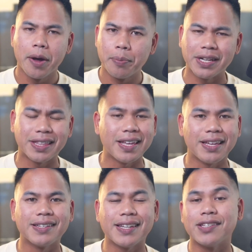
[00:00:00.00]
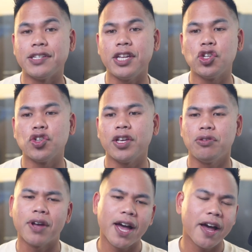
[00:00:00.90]
But the thing is, as a DJ,
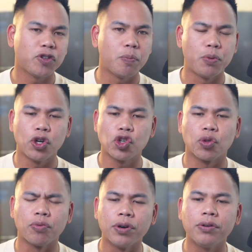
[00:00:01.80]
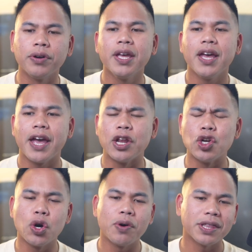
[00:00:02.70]
you have to push through and
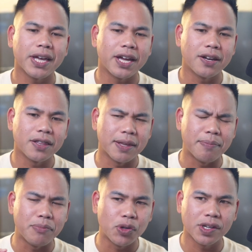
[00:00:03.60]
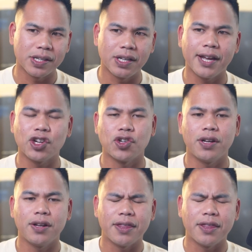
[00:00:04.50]
knowing that the music selection,